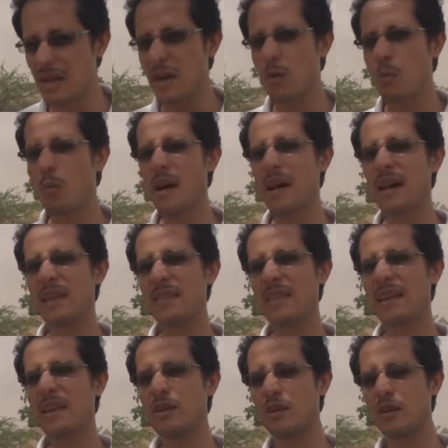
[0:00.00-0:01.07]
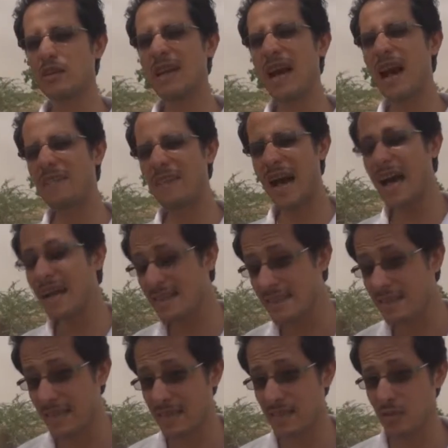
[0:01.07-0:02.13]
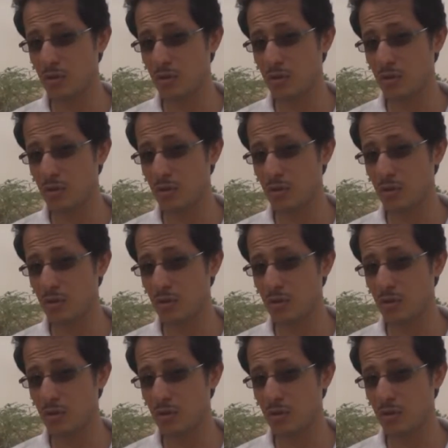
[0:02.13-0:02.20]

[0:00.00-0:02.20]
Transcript: where they don't have access